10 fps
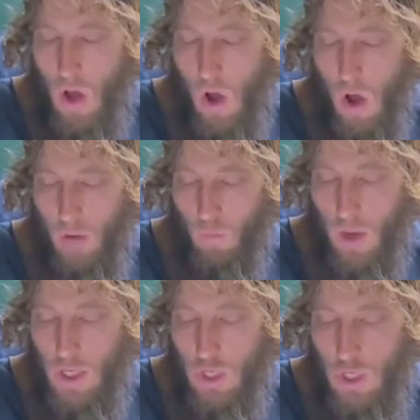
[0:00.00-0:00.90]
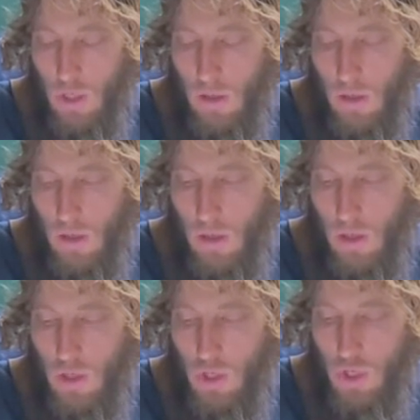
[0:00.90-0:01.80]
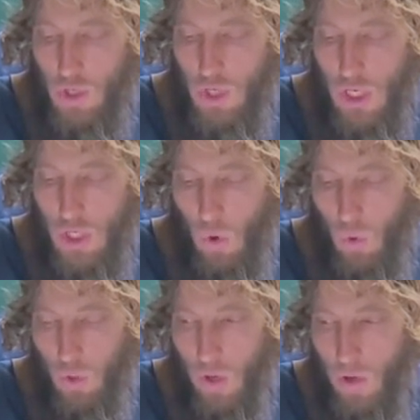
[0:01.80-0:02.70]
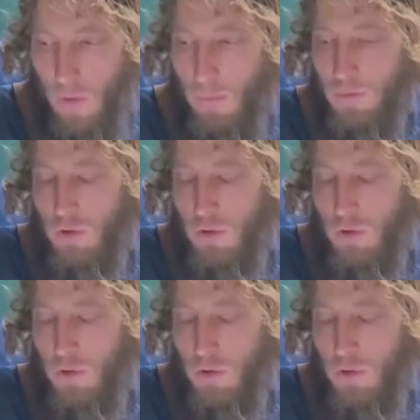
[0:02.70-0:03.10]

on which she told her